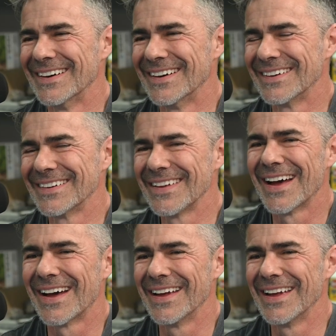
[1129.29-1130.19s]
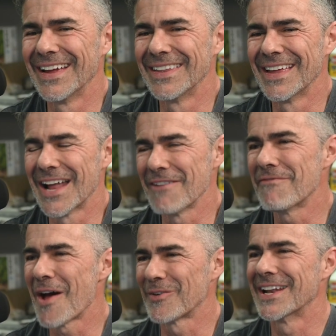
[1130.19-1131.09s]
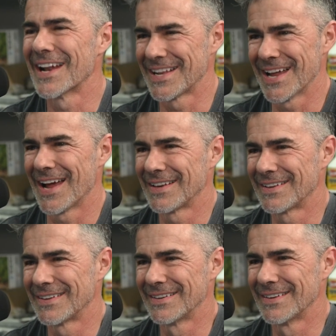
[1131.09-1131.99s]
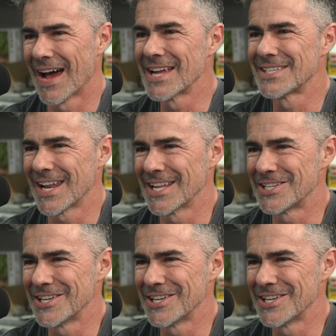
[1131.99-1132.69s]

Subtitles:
and then I found it and I sent it to